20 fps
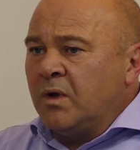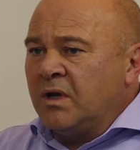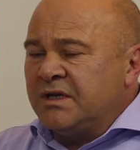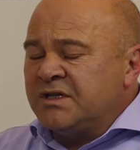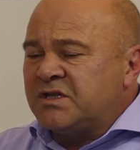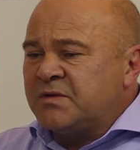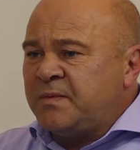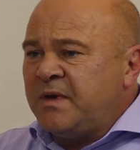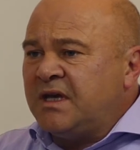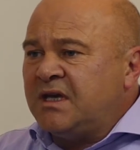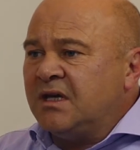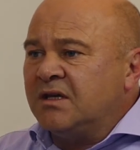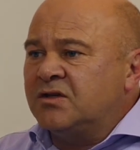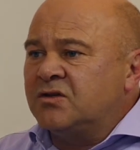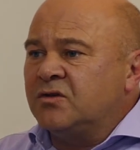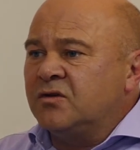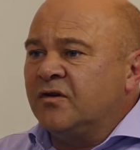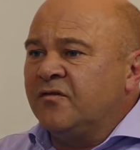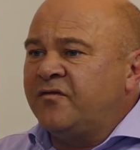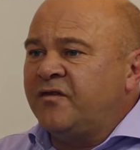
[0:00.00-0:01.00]
Well, in speaking
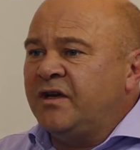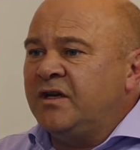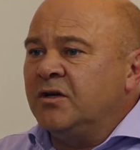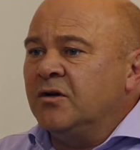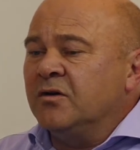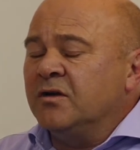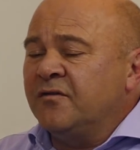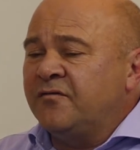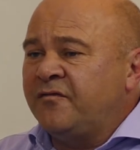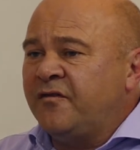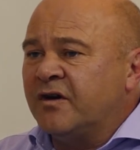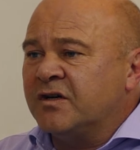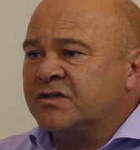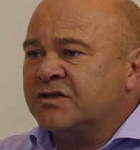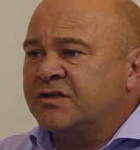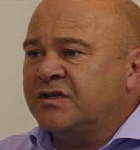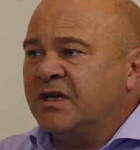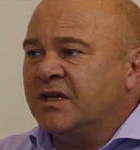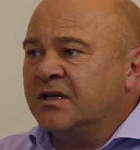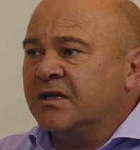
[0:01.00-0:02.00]
to Affino, the
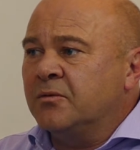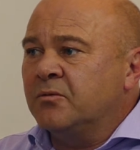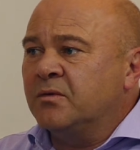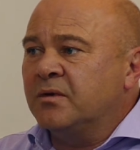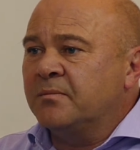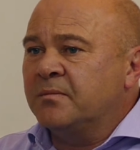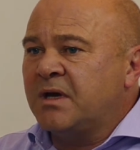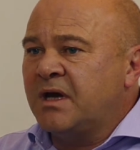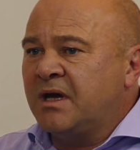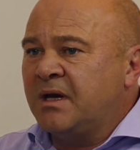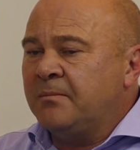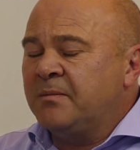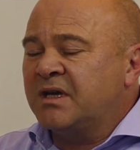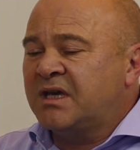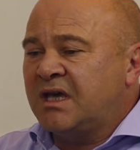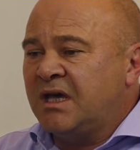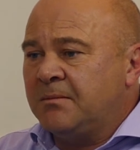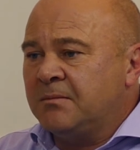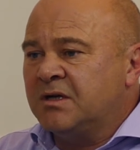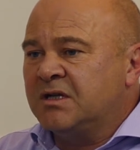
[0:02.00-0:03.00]
first thing that
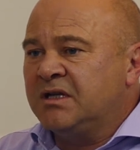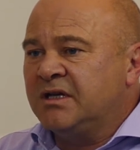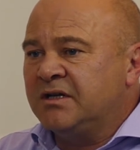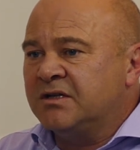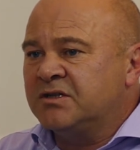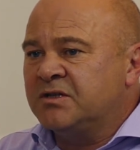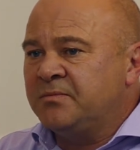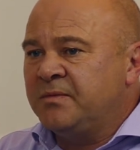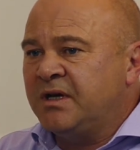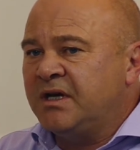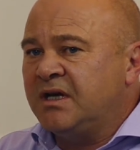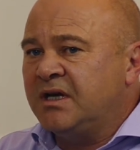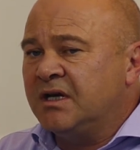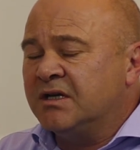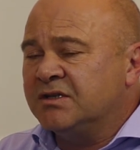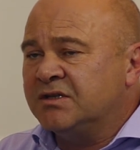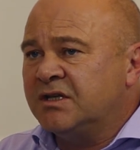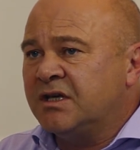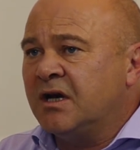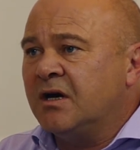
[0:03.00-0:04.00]
became clear to me
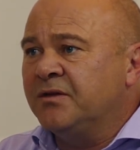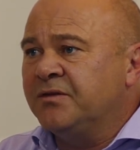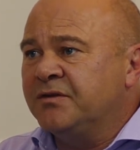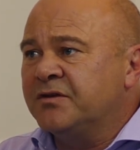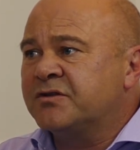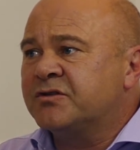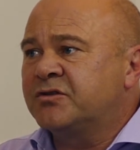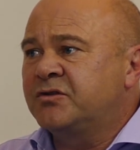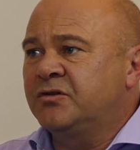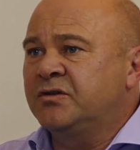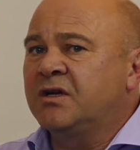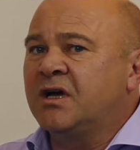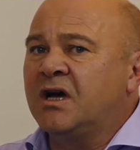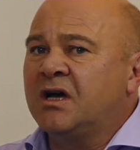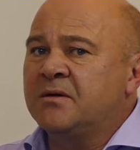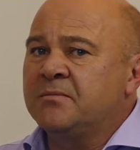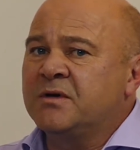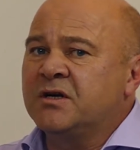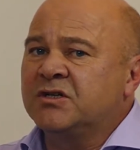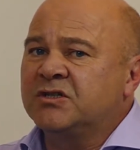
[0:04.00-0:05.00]
is they understood
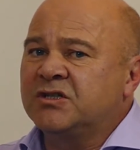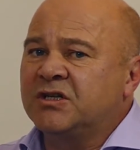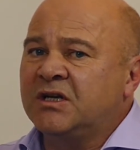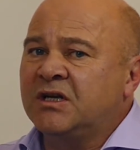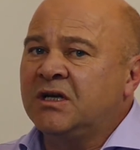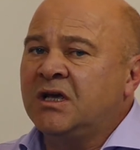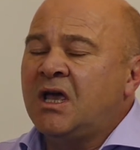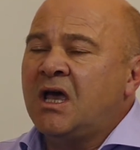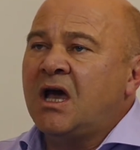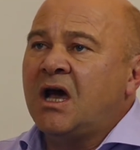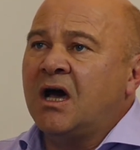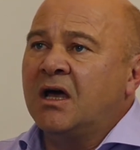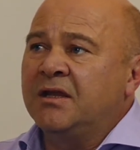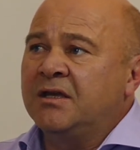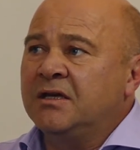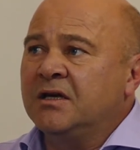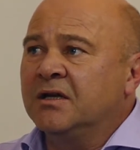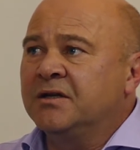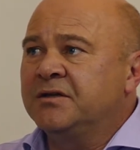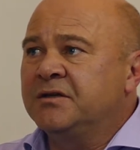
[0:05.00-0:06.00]
IMRG
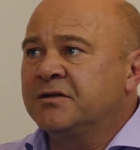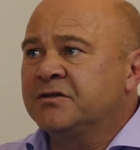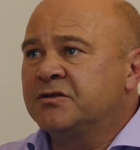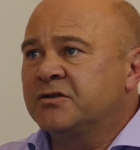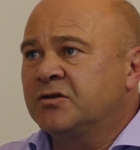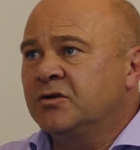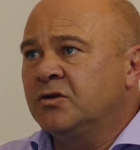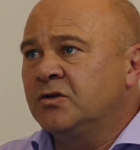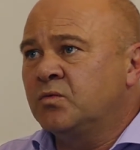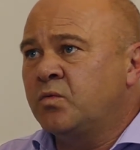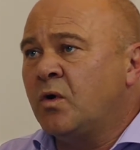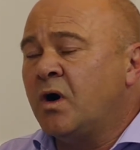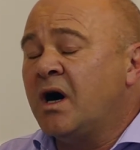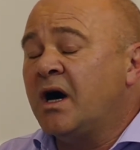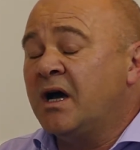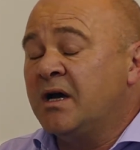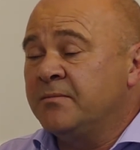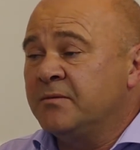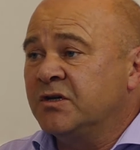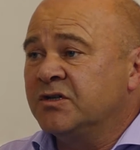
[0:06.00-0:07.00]
and they understood what
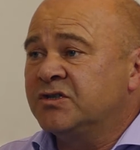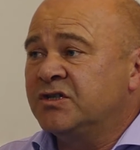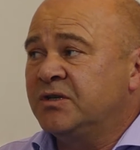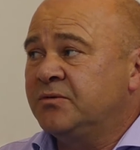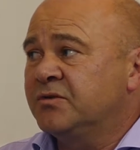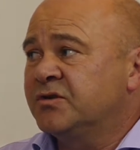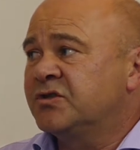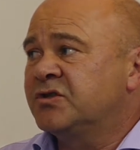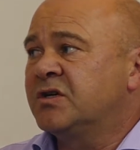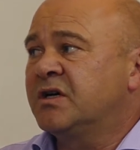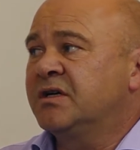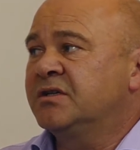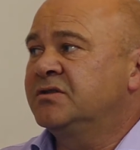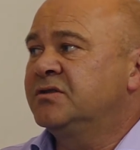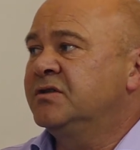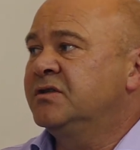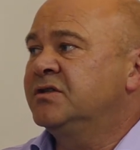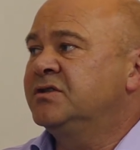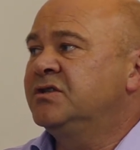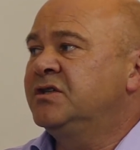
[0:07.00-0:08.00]
IMRG was trying
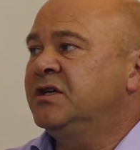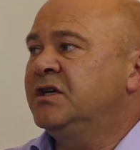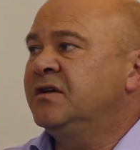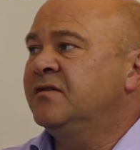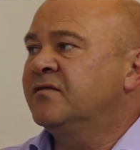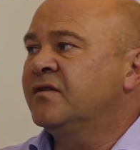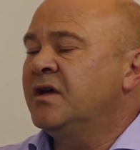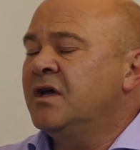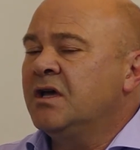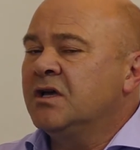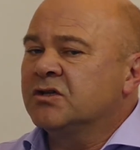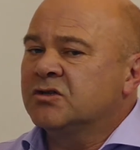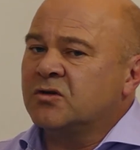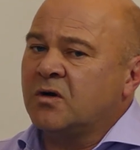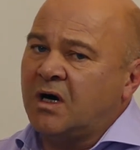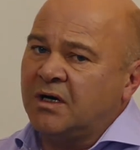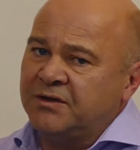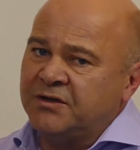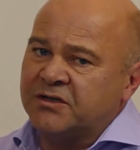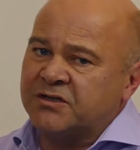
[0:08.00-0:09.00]
to achieve.
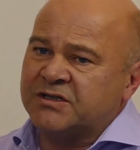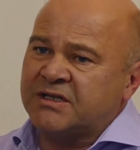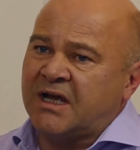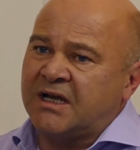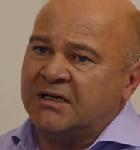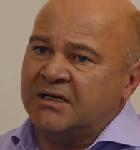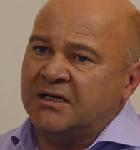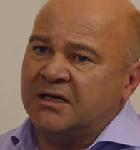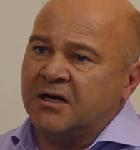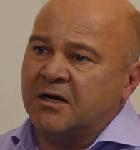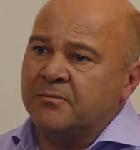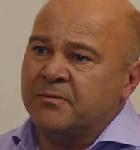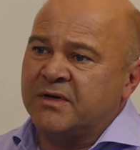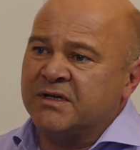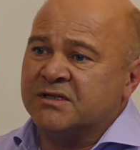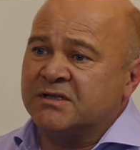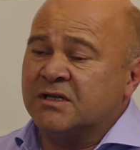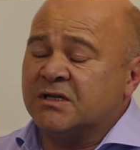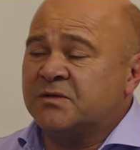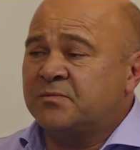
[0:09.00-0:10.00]
So understanding our
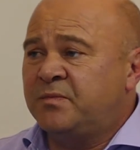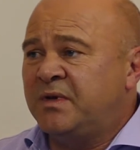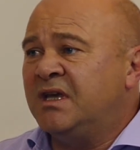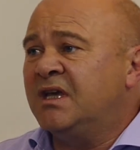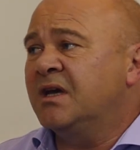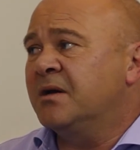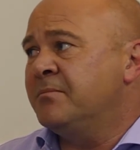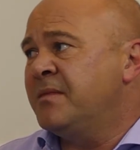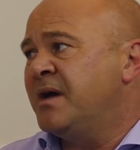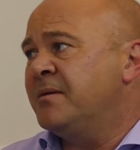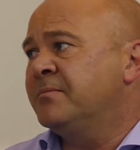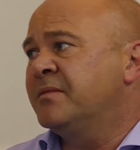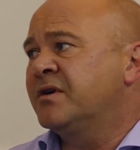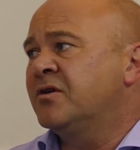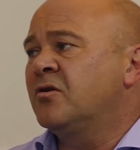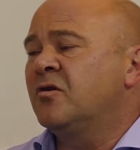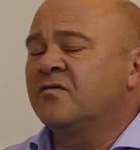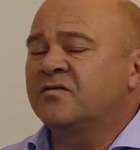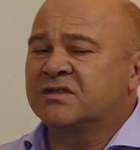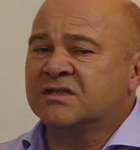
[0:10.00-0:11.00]
business, being a
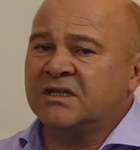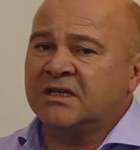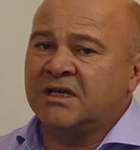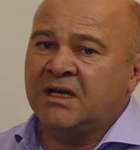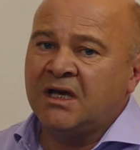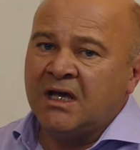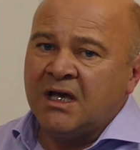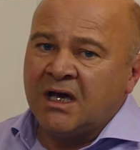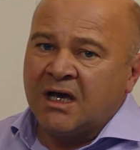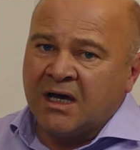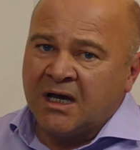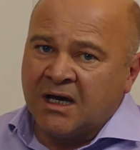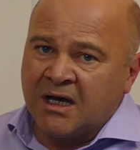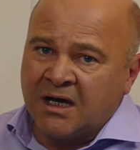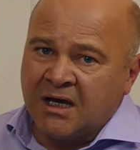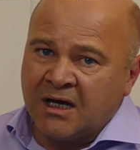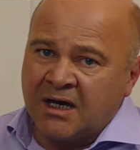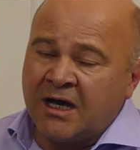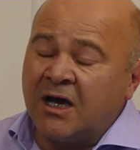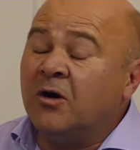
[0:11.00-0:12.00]
member, obviously
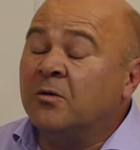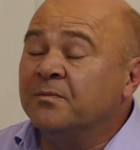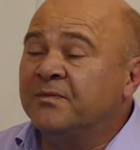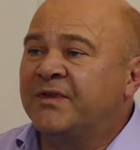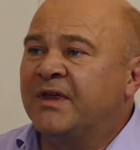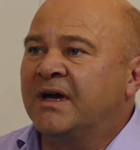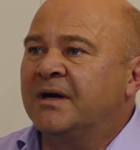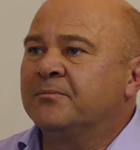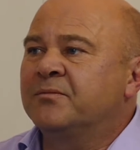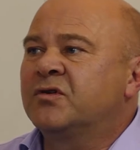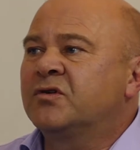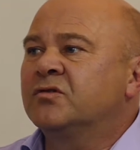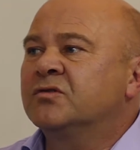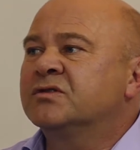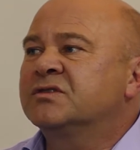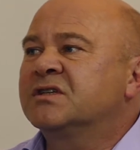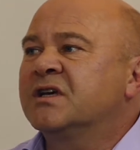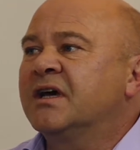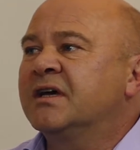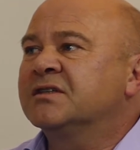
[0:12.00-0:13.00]
helped that
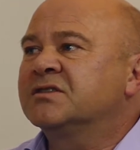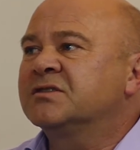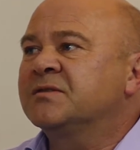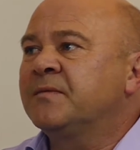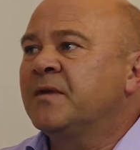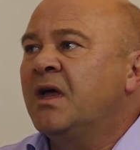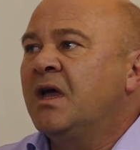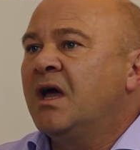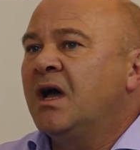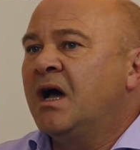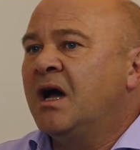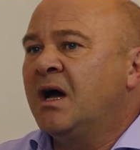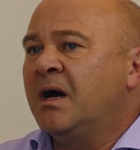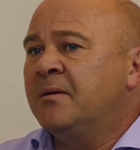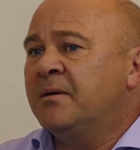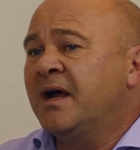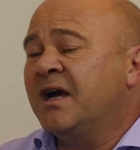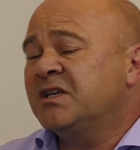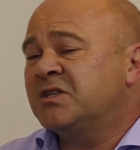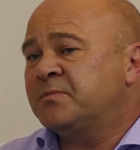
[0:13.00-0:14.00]
process.
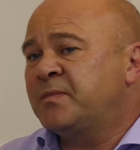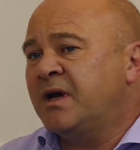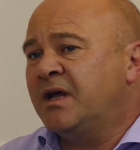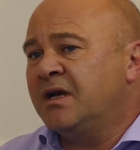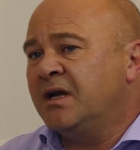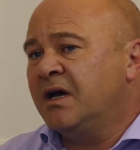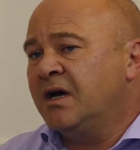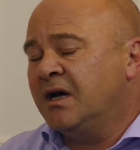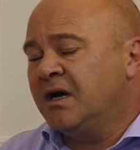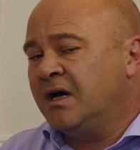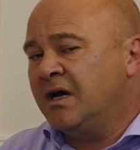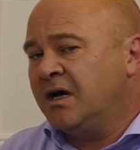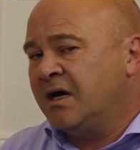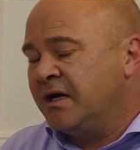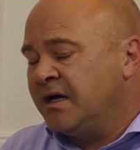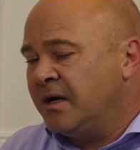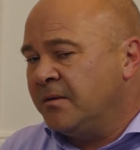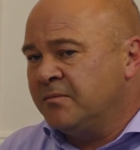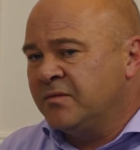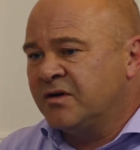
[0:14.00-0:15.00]
And I spent
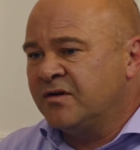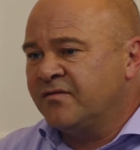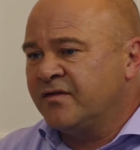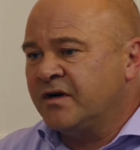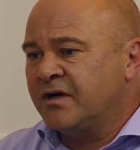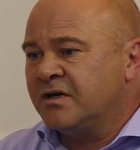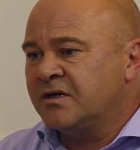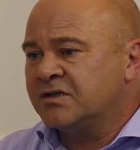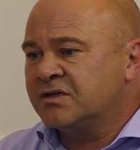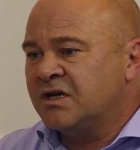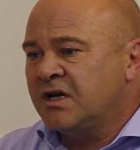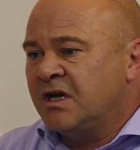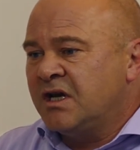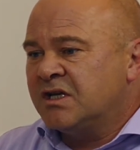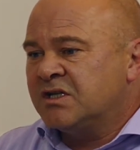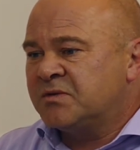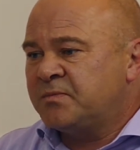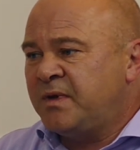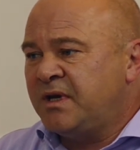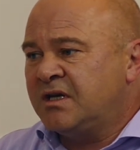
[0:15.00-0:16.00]
a number of hours
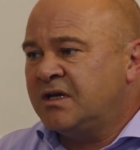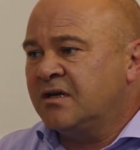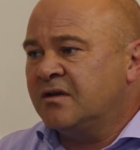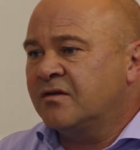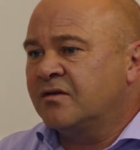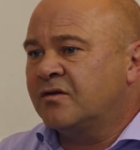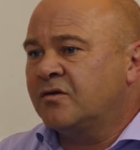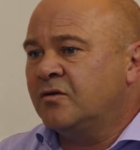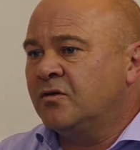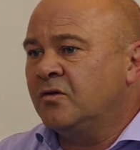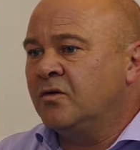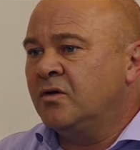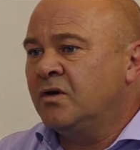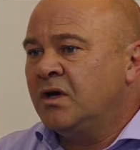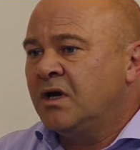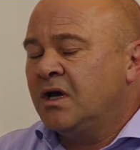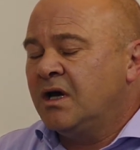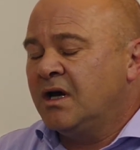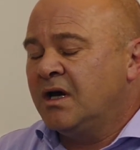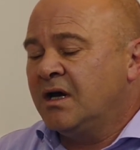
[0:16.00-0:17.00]
speaking through
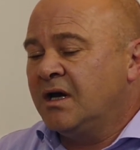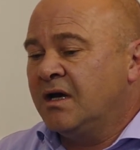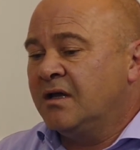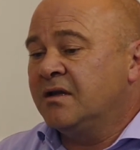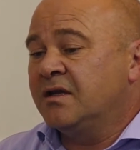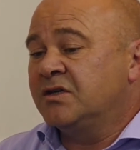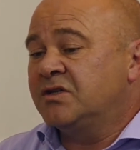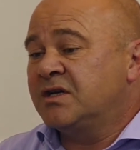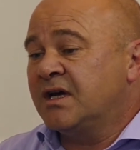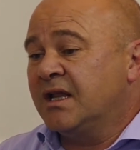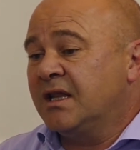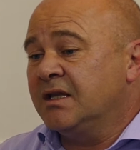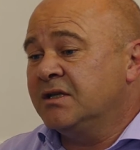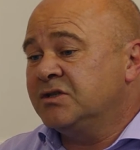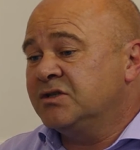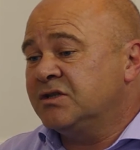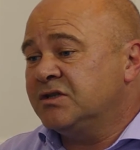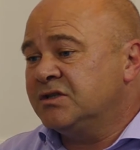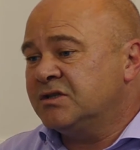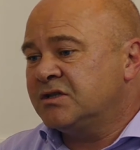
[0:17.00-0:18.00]
the
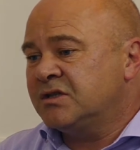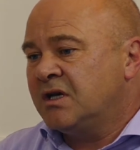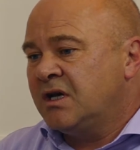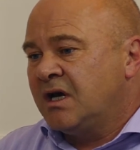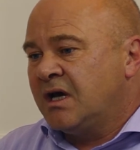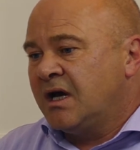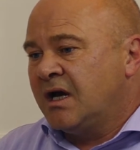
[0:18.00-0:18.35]
challenges.